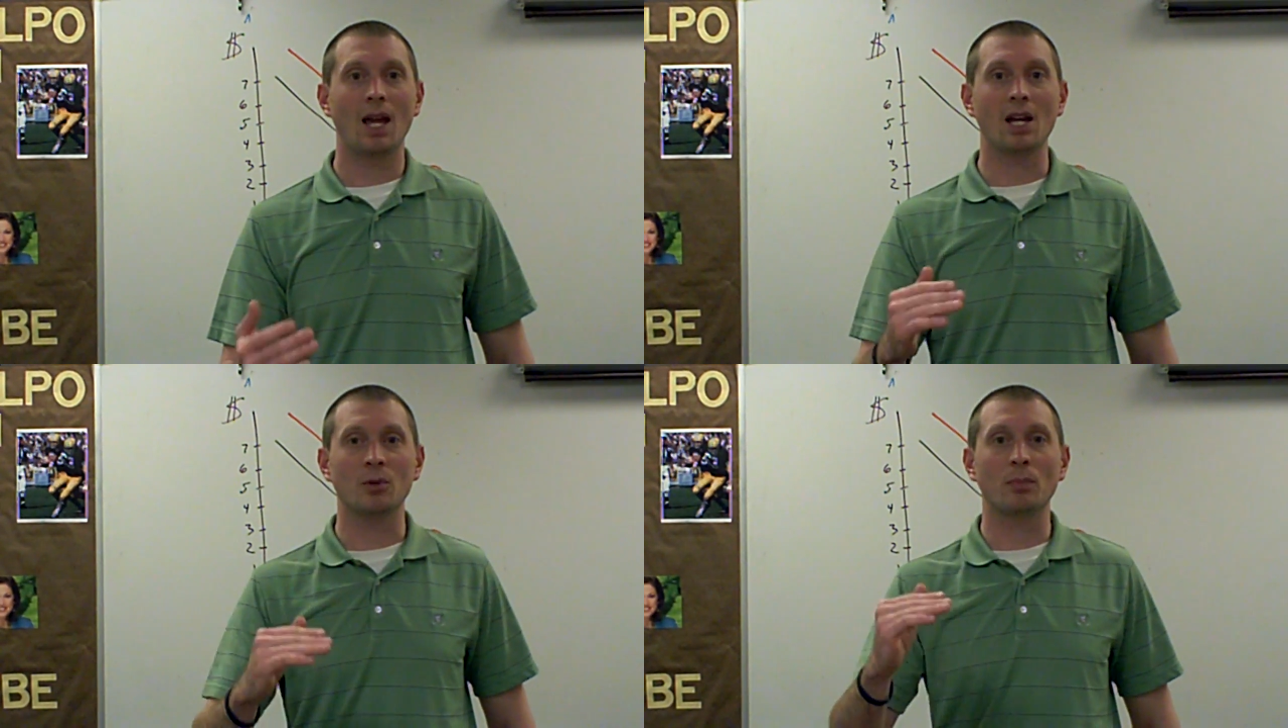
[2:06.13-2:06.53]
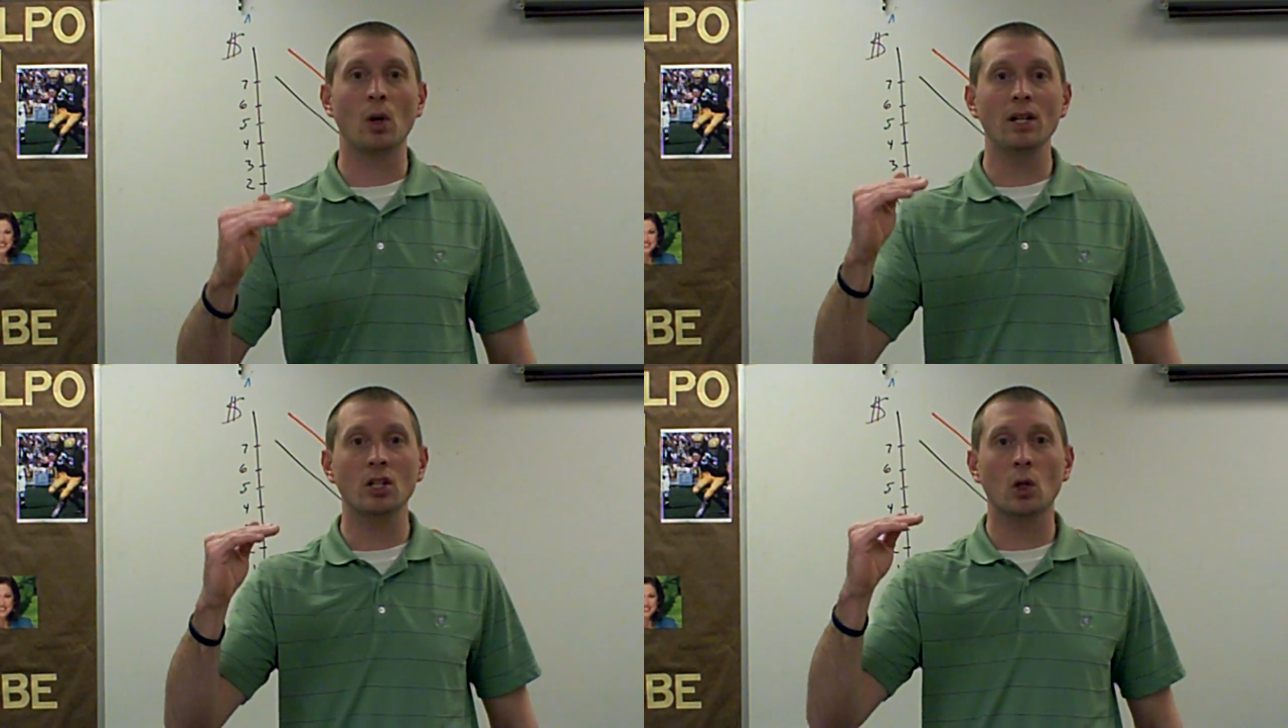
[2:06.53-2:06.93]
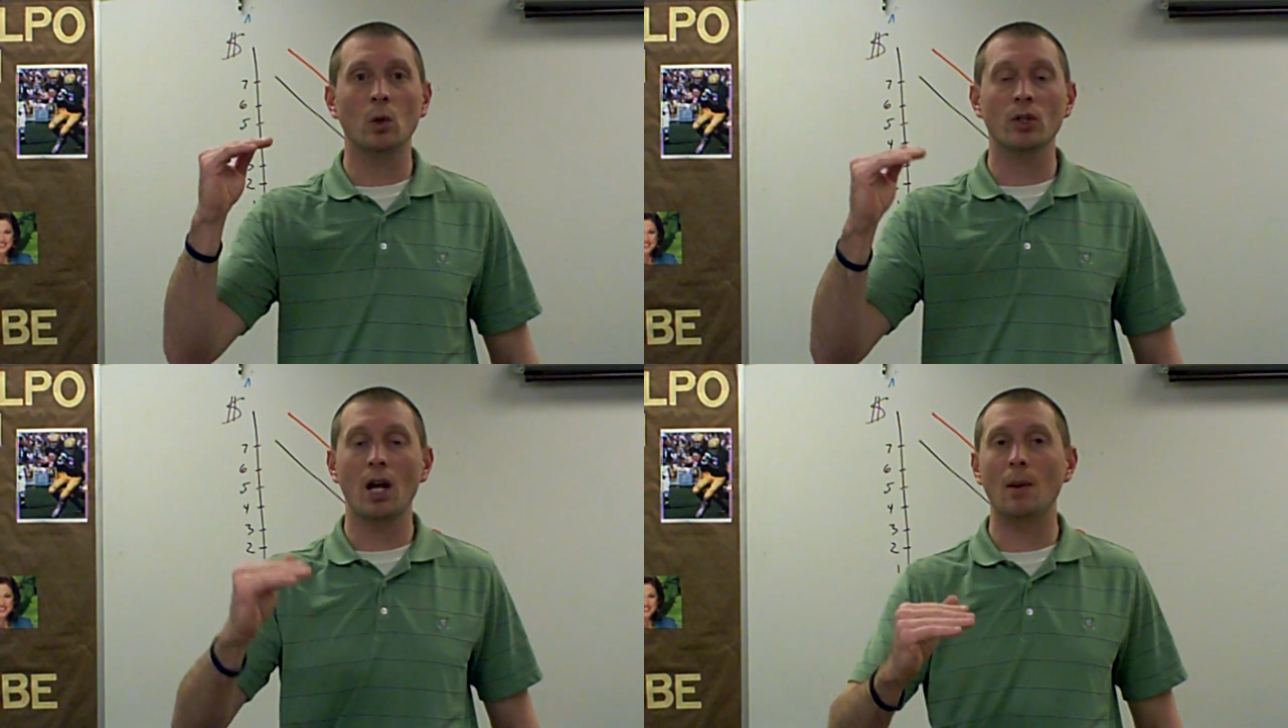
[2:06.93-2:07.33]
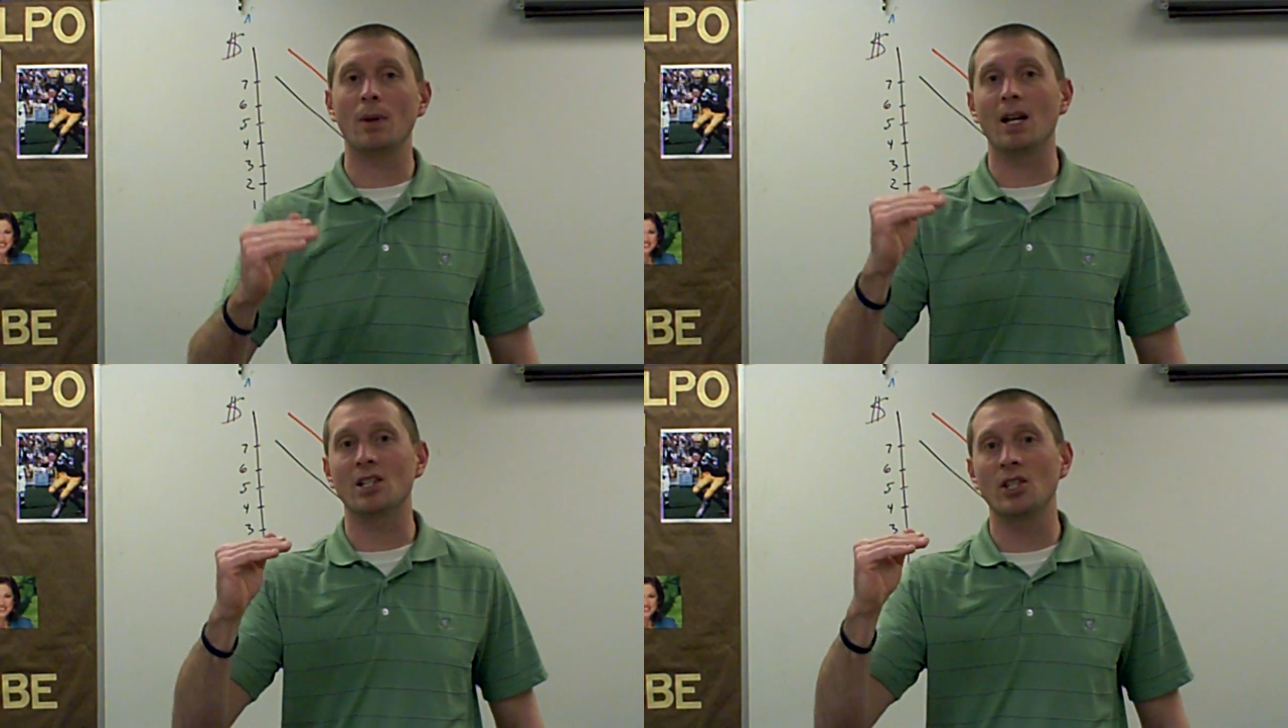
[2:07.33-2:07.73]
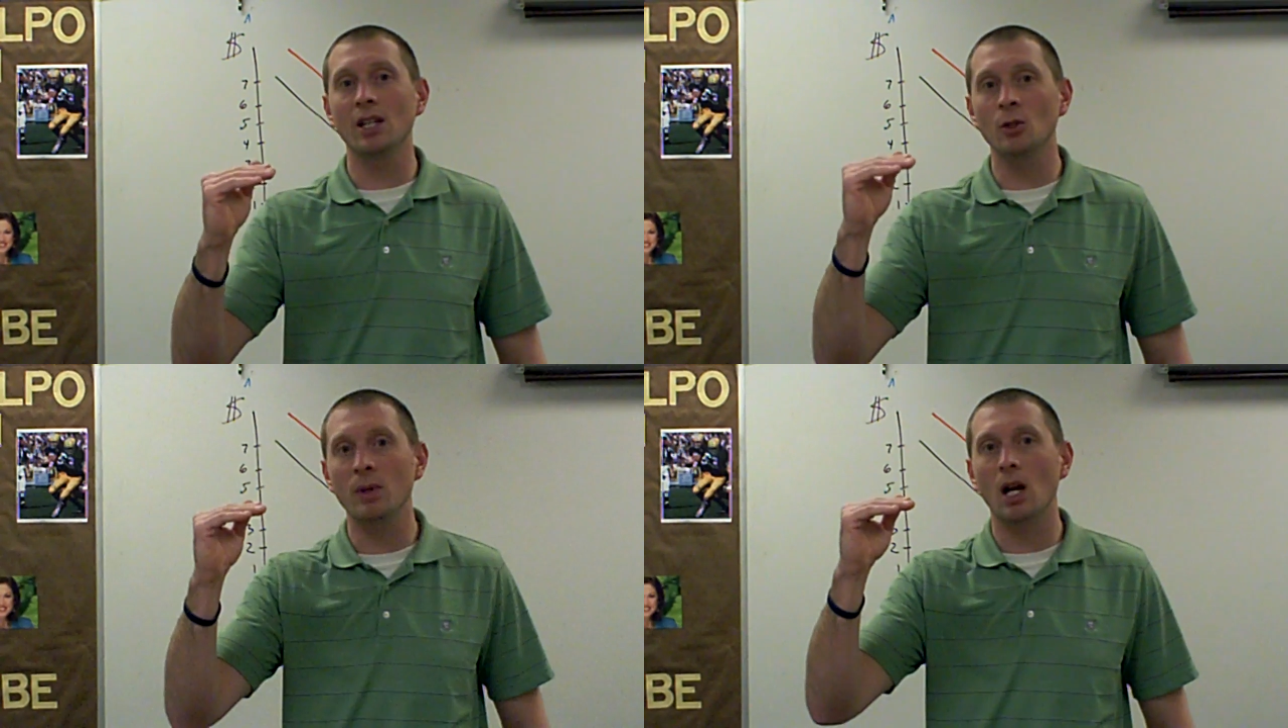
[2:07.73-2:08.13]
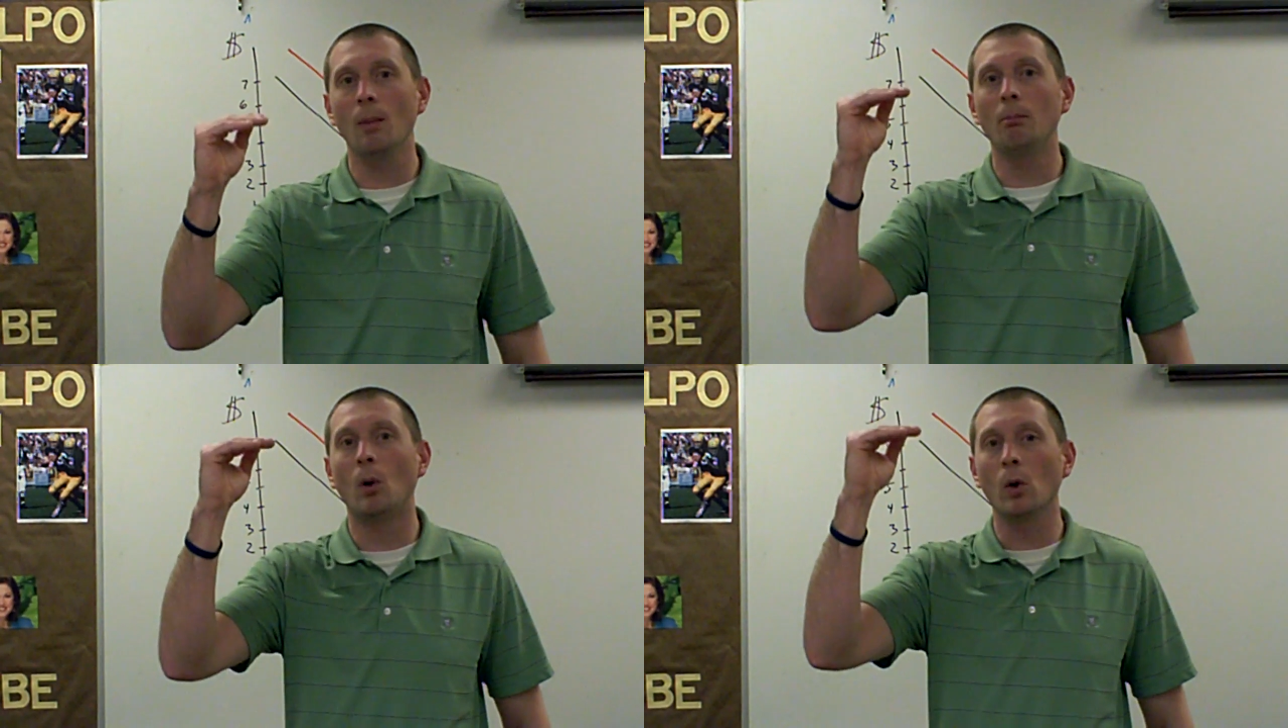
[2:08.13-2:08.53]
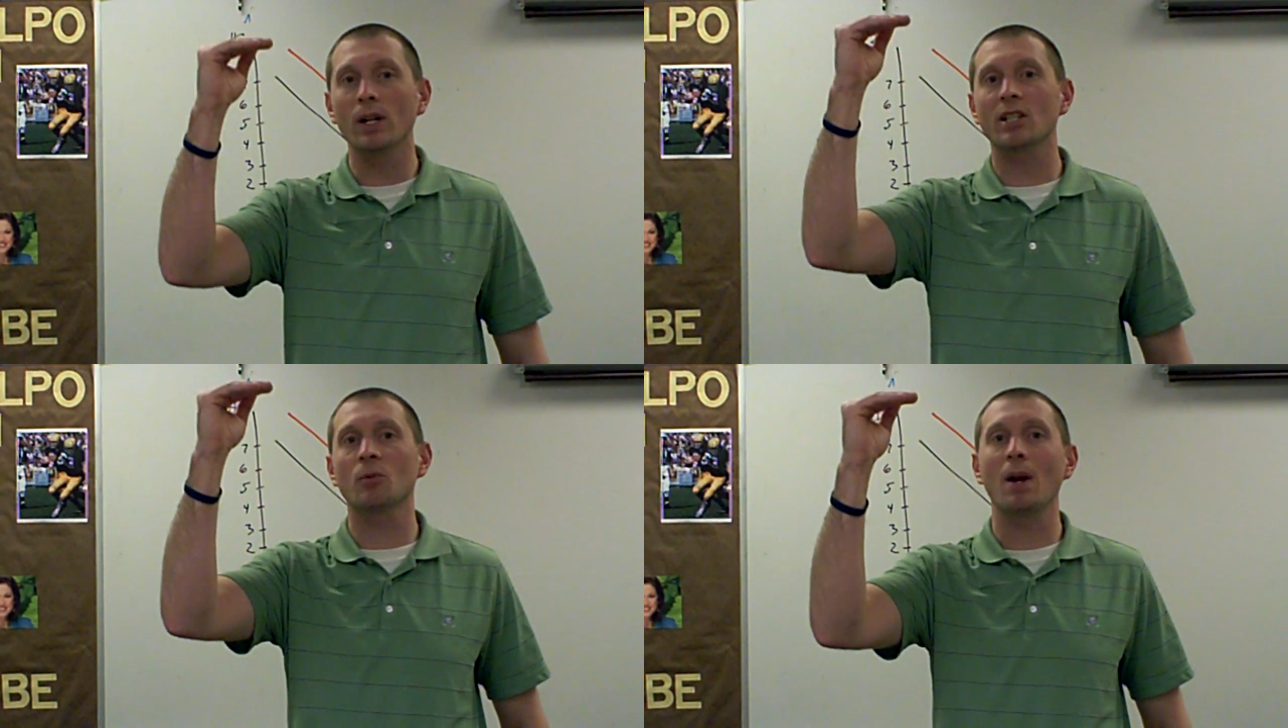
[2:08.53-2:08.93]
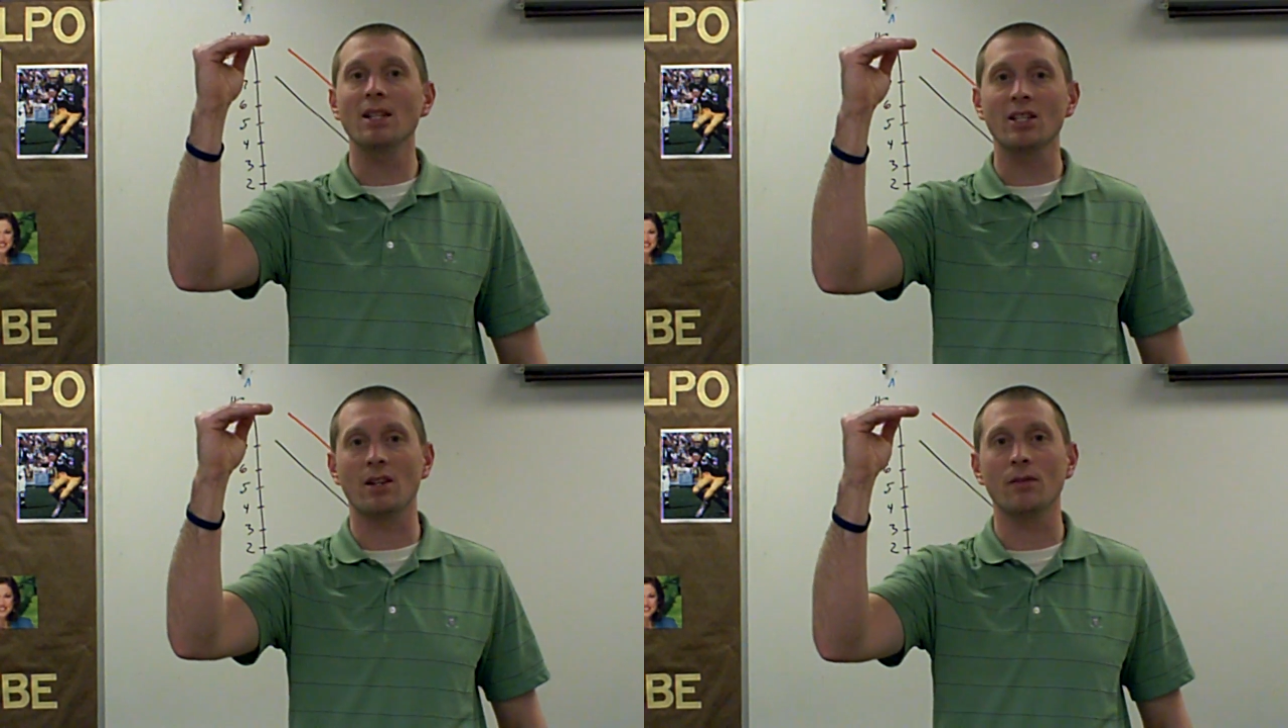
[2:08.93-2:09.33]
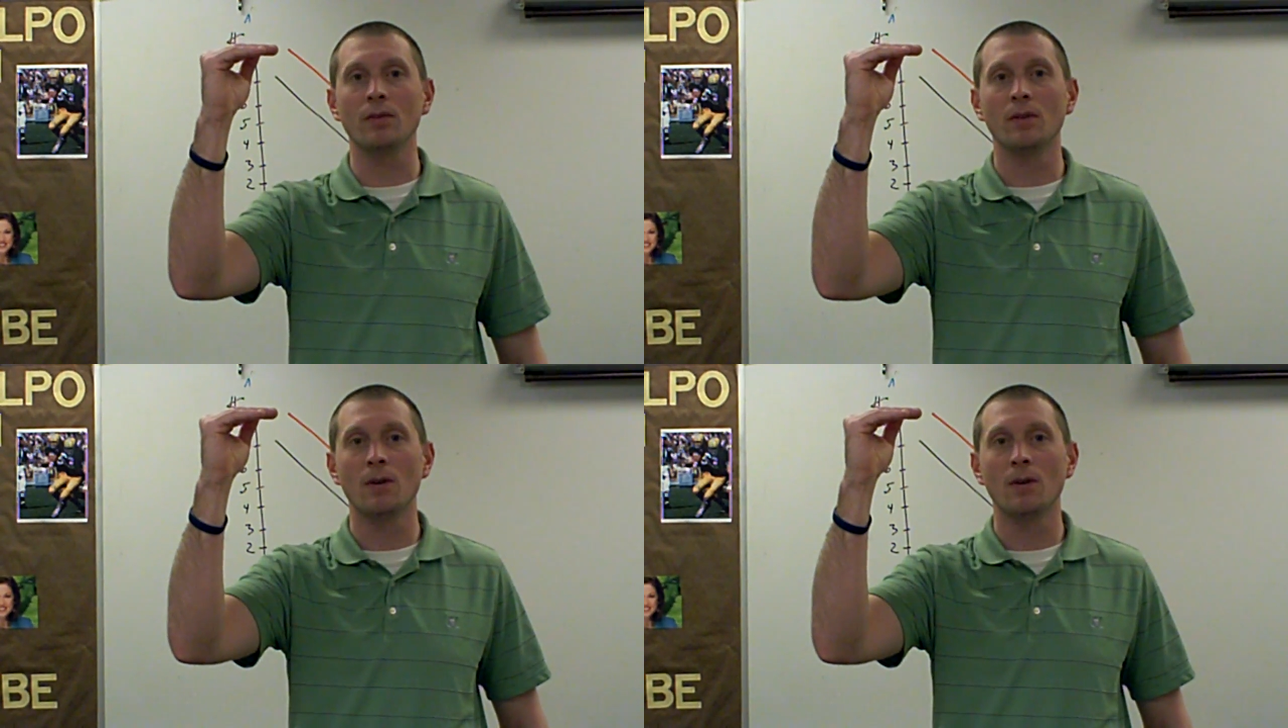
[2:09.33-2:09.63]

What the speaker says: as things become more expensive,